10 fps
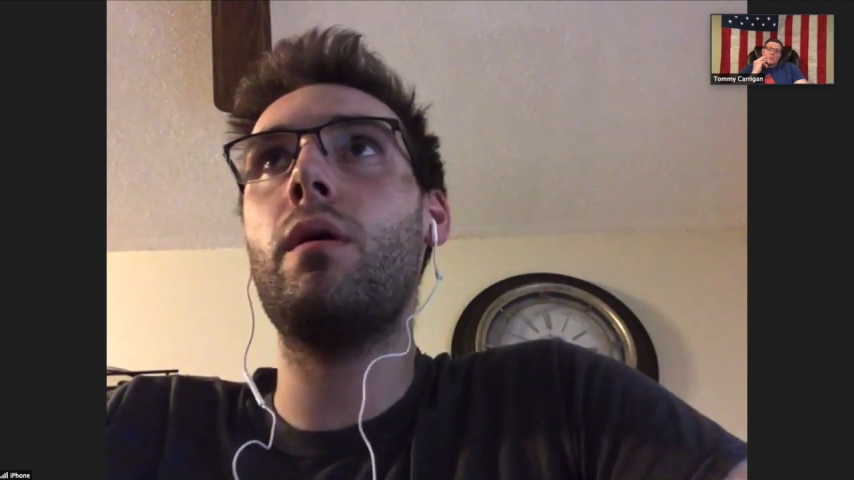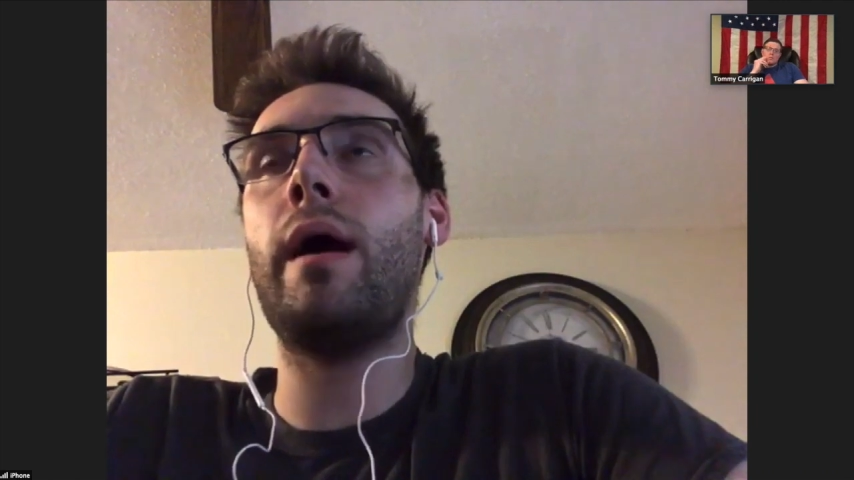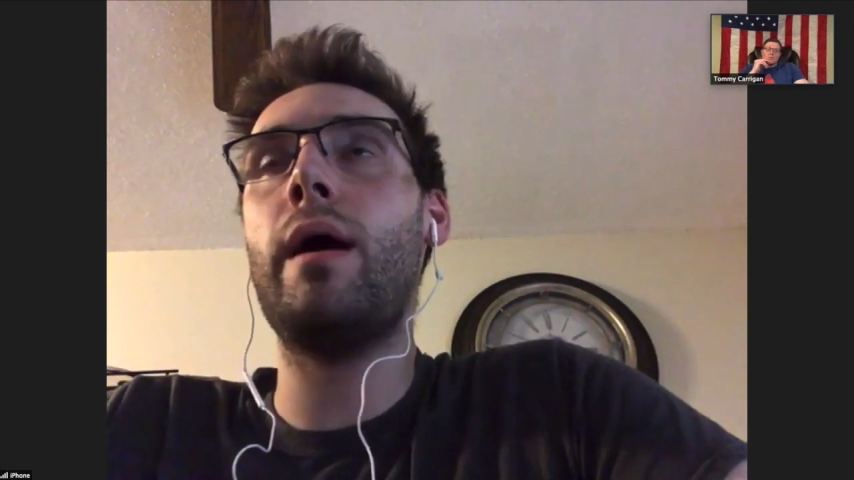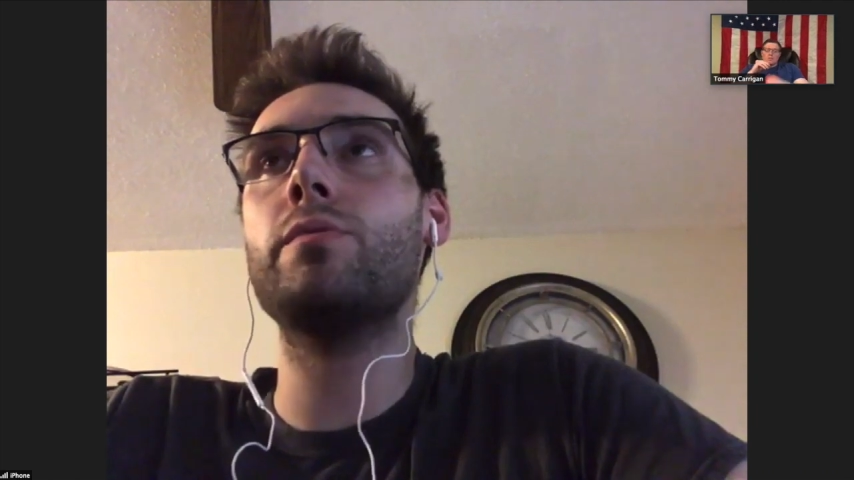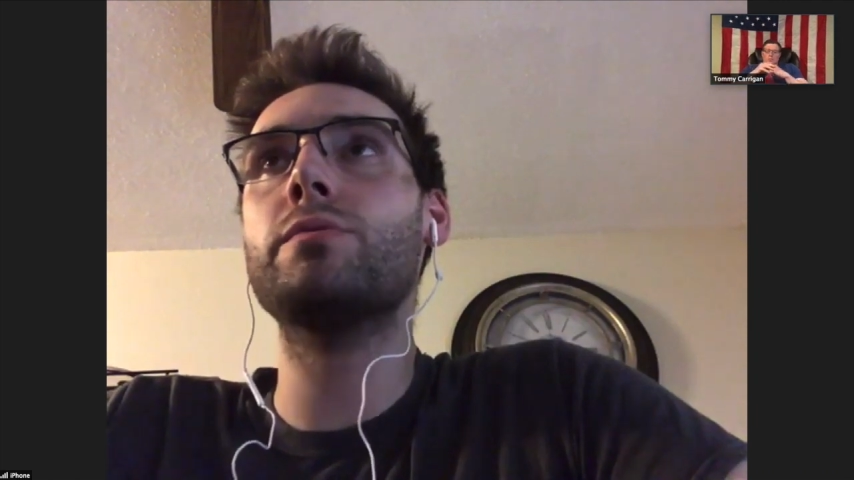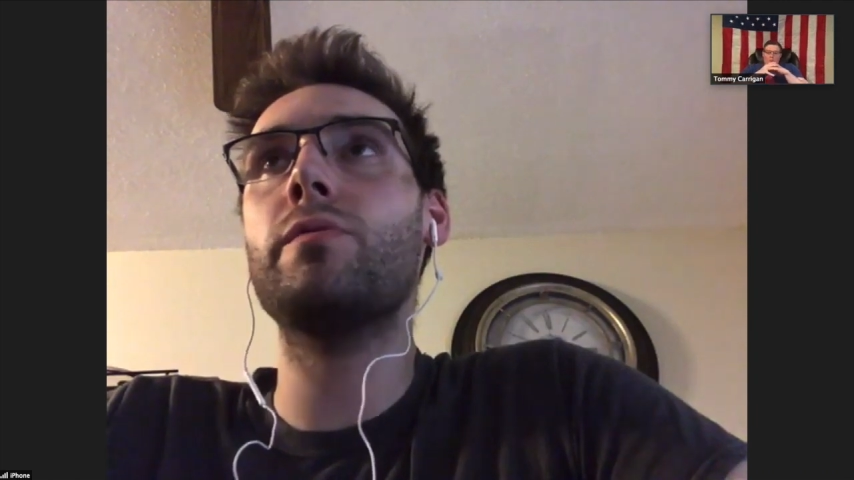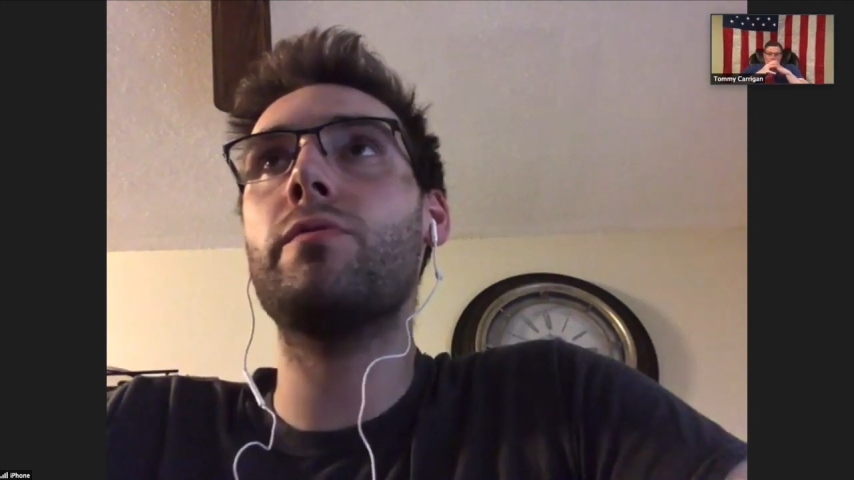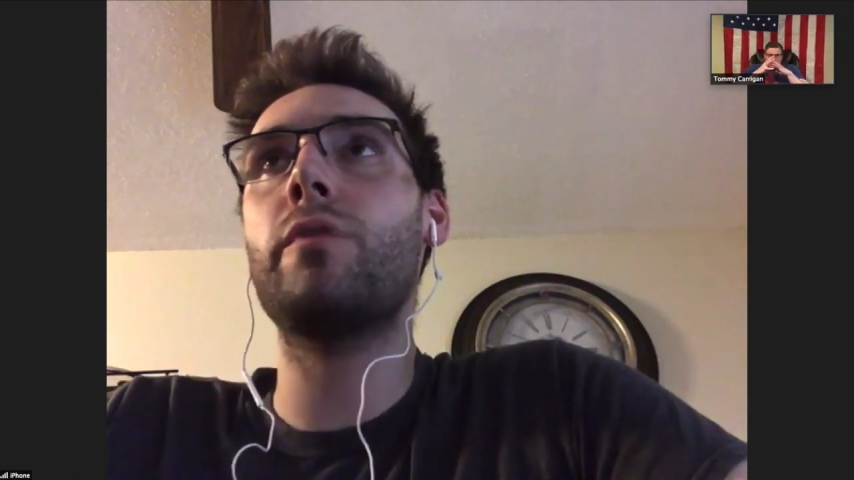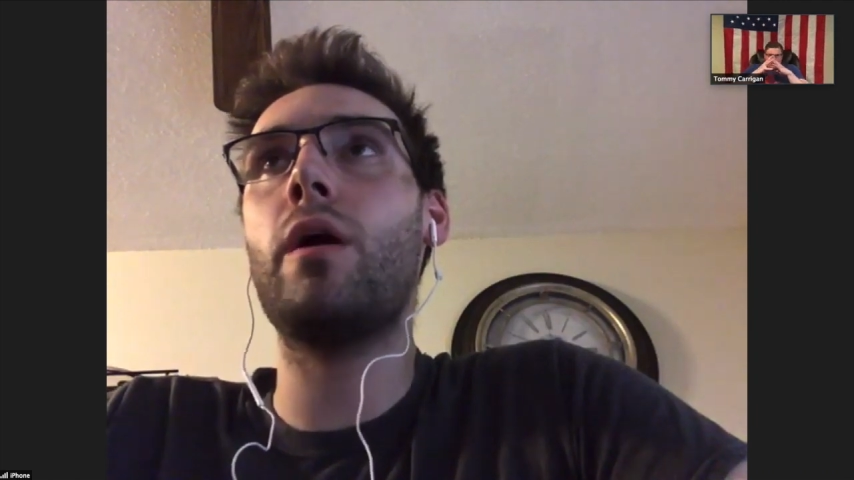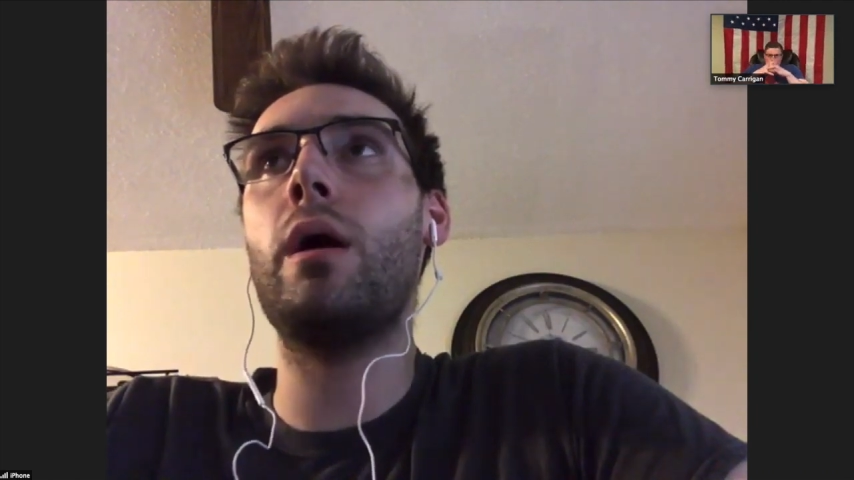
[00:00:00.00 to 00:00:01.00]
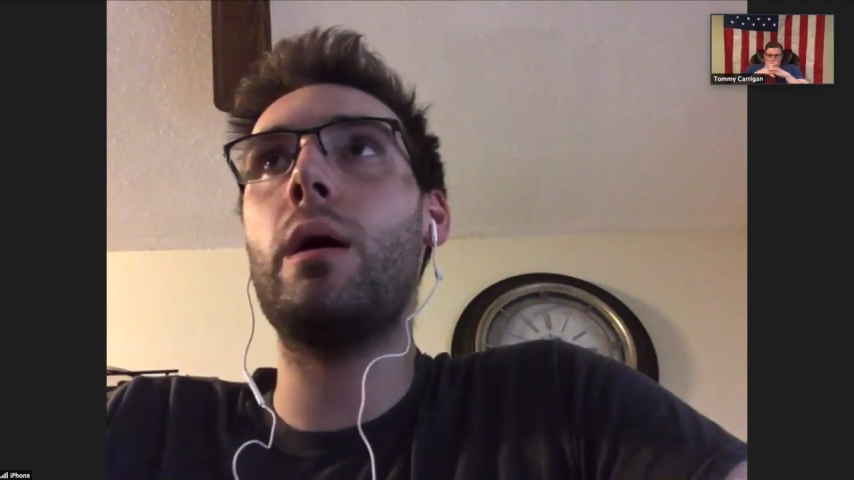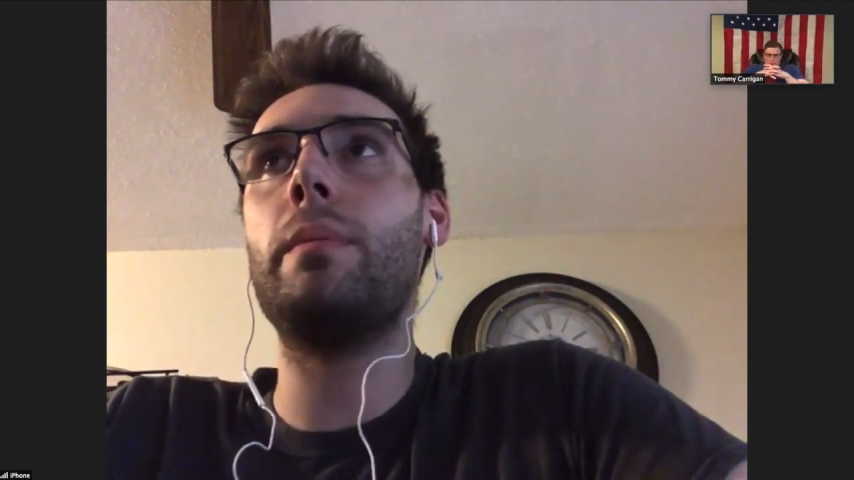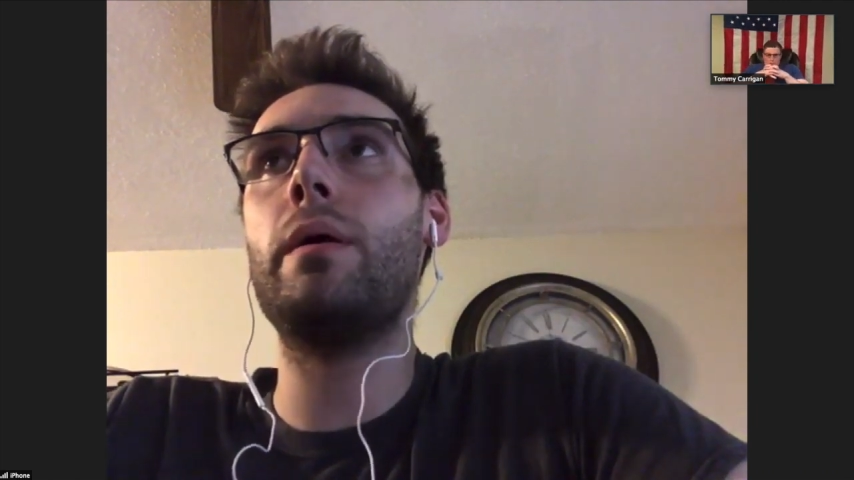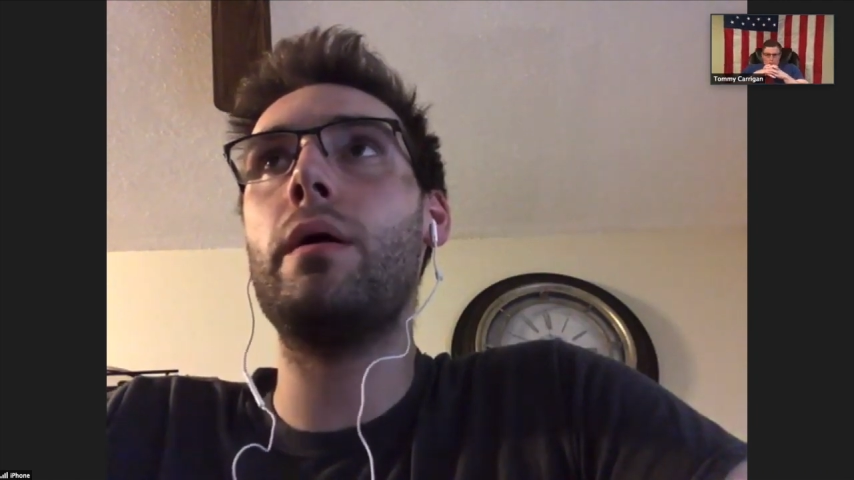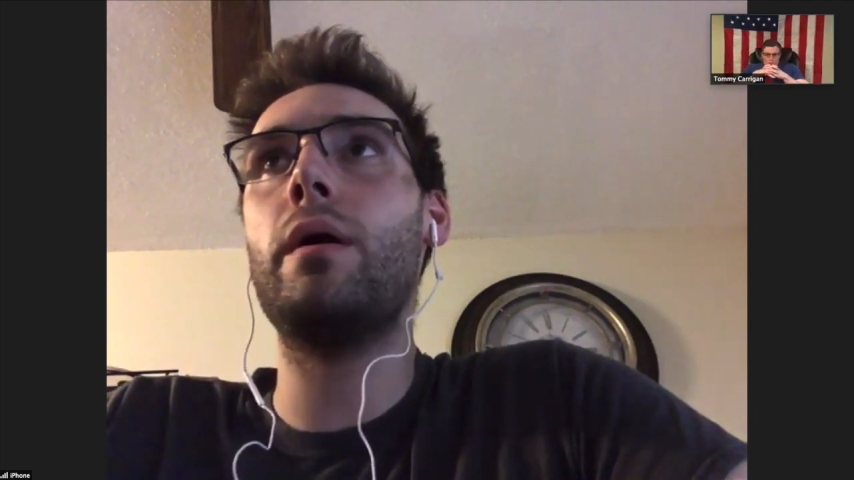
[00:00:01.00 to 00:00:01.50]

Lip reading: out from